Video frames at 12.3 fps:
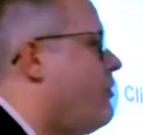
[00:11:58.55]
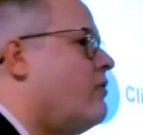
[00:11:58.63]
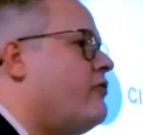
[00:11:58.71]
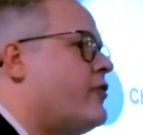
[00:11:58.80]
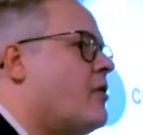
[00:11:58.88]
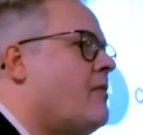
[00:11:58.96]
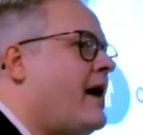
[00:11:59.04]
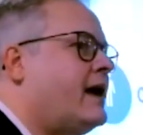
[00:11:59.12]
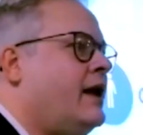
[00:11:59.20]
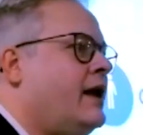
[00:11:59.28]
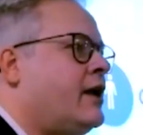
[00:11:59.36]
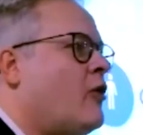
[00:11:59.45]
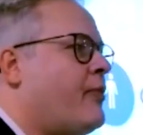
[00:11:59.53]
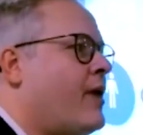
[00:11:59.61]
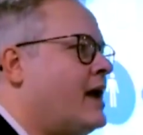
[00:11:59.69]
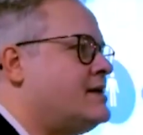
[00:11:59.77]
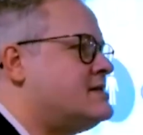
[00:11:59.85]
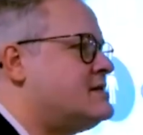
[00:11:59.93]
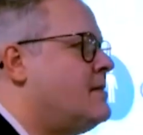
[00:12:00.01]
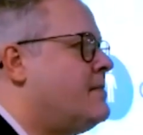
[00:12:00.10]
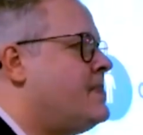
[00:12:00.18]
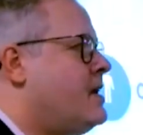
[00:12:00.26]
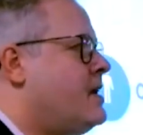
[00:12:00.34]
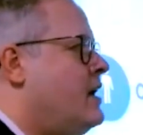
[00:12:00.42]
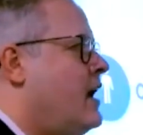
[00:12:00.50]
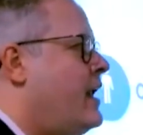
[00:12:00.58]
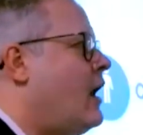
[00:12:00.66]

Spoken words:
from my clinical practice. And